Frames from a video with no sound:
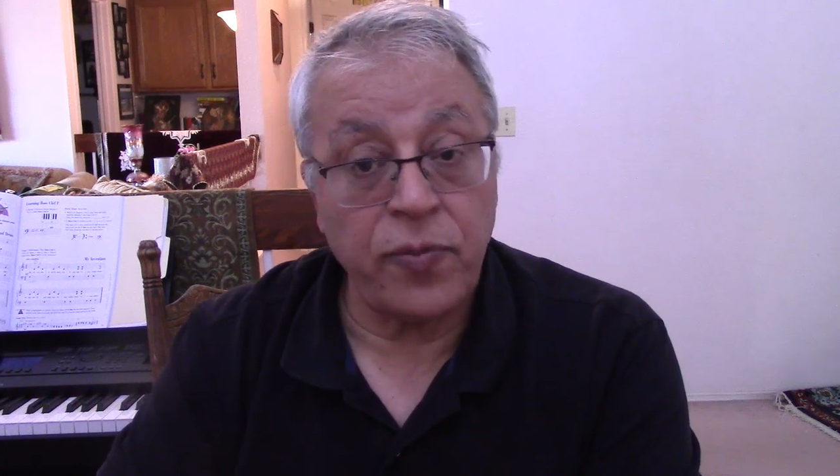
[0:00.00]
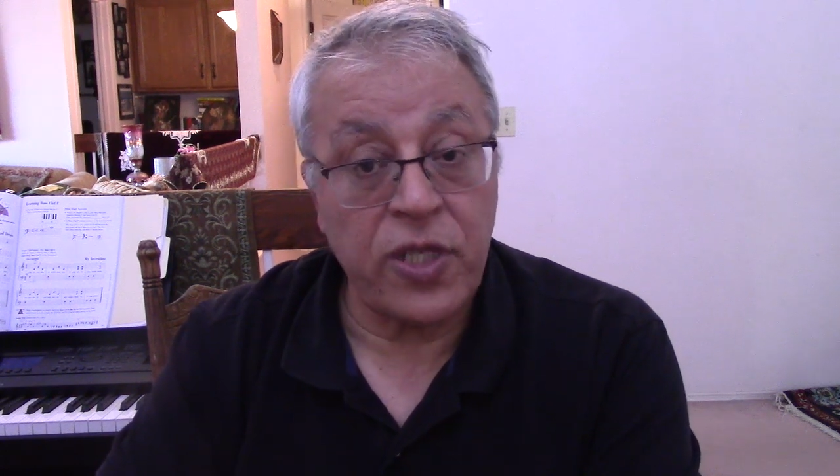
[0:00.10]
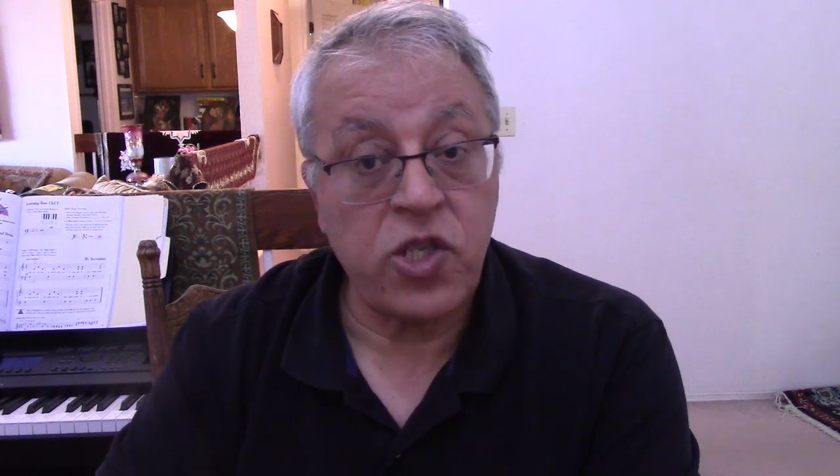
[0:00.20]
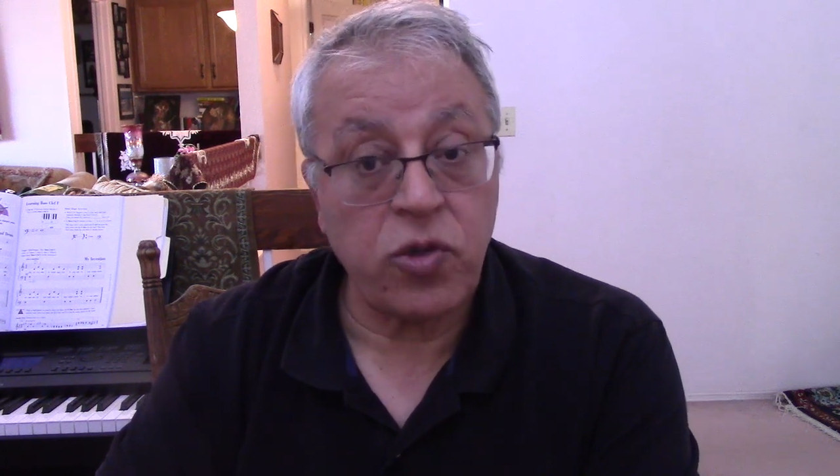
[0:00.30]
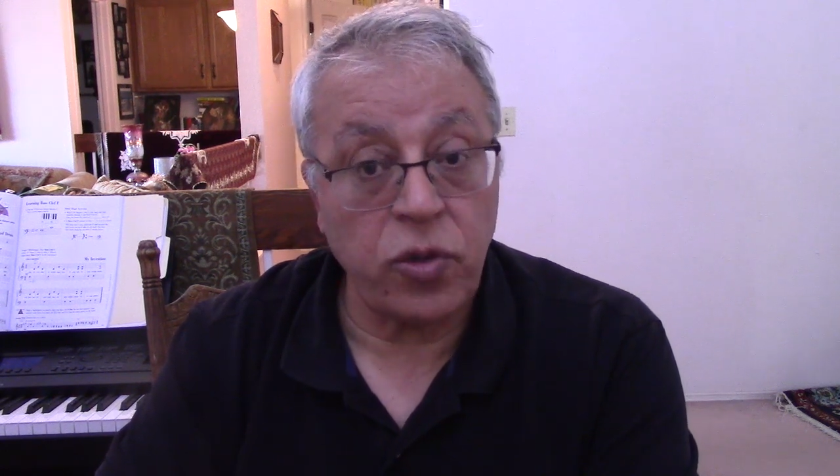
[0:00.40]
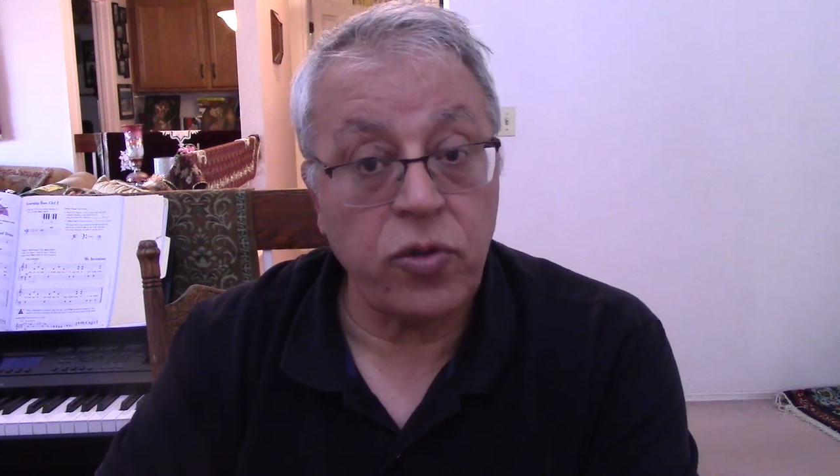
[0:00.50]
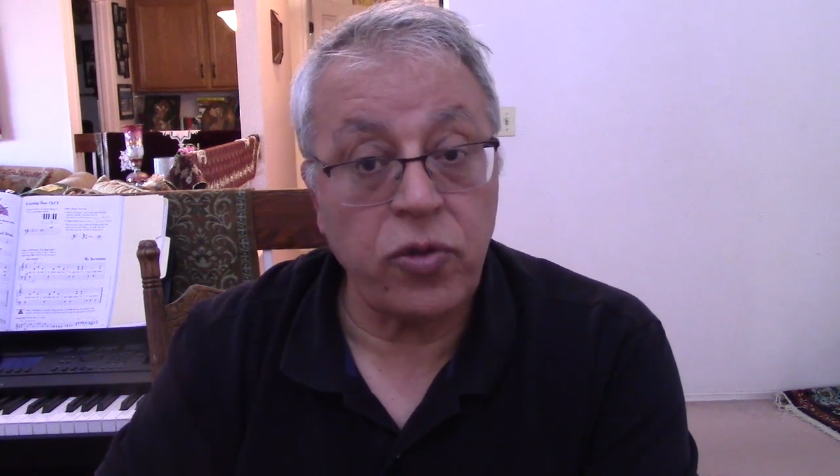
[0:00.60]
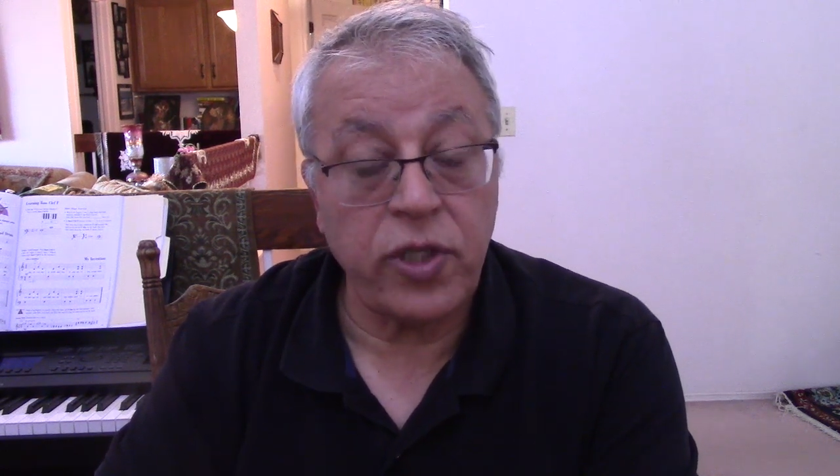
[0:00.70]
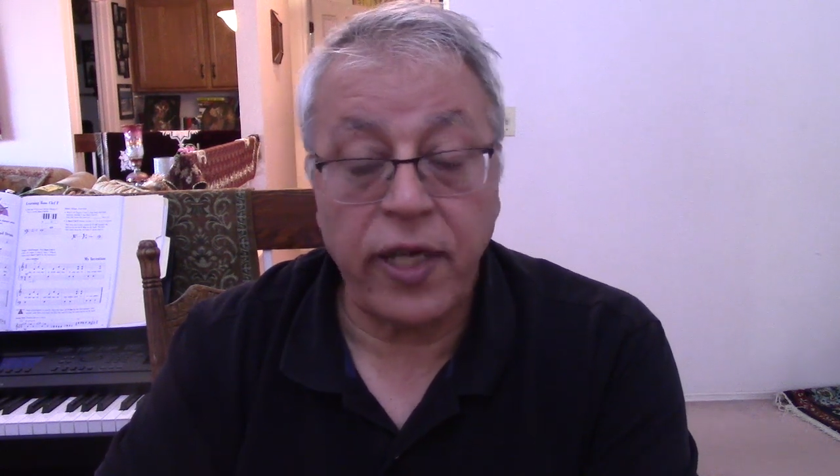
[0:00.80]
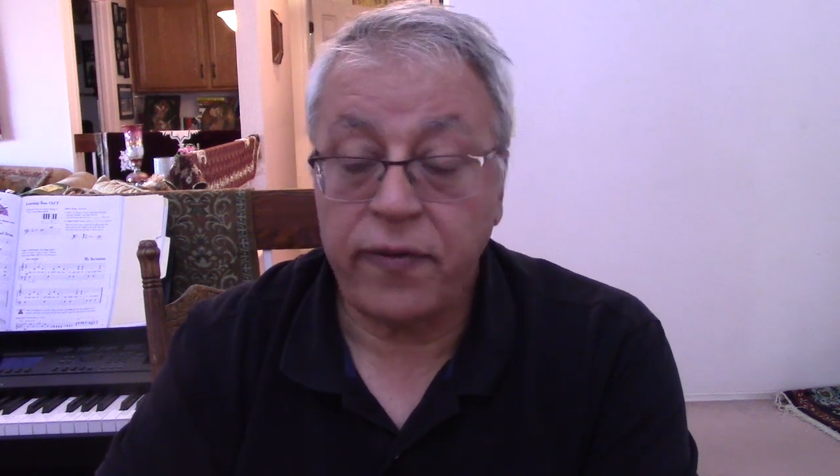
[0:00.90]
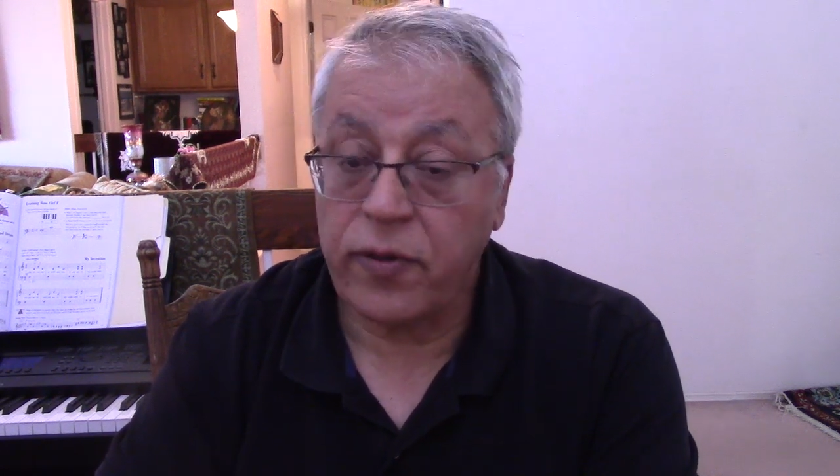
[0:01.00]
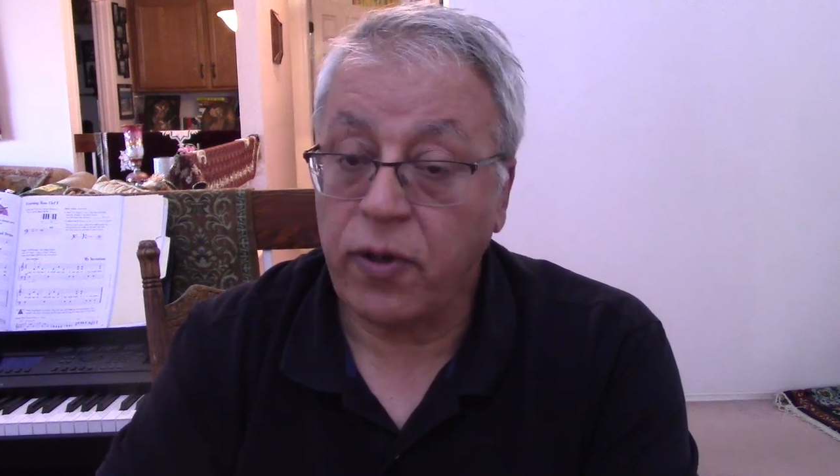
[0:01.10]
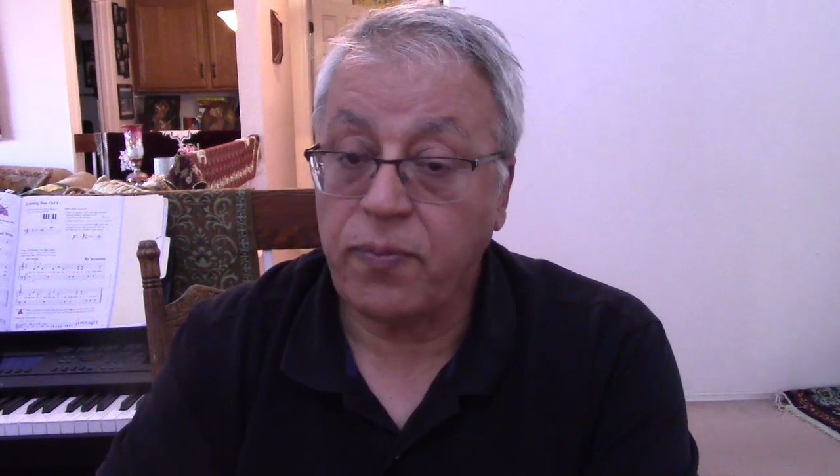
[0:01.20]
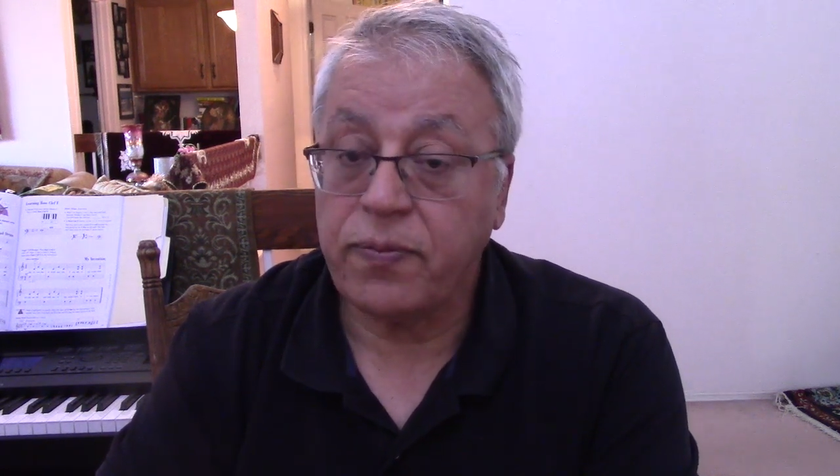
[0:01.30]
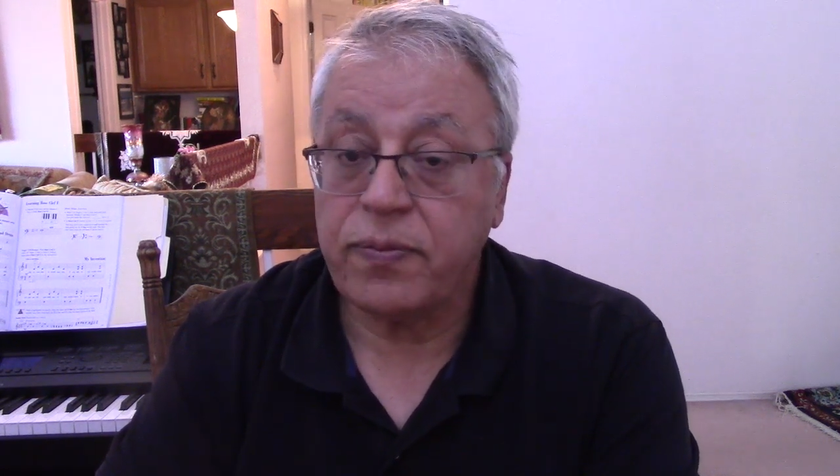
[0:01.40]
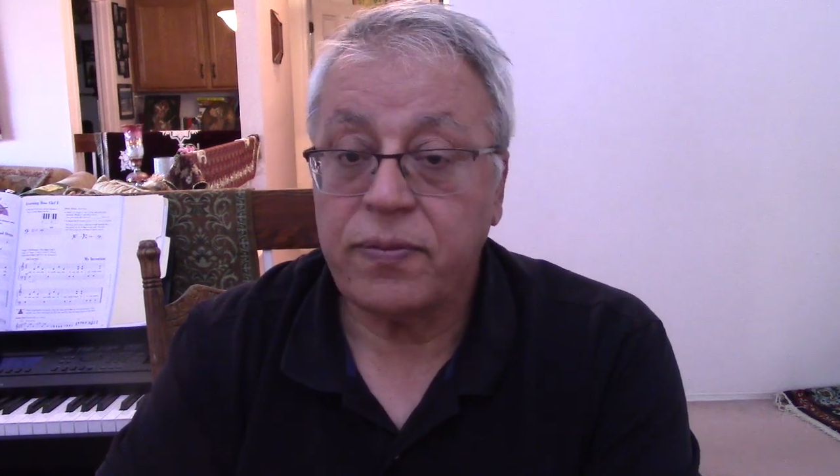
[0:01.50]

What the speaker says: being stoned to death. Nope.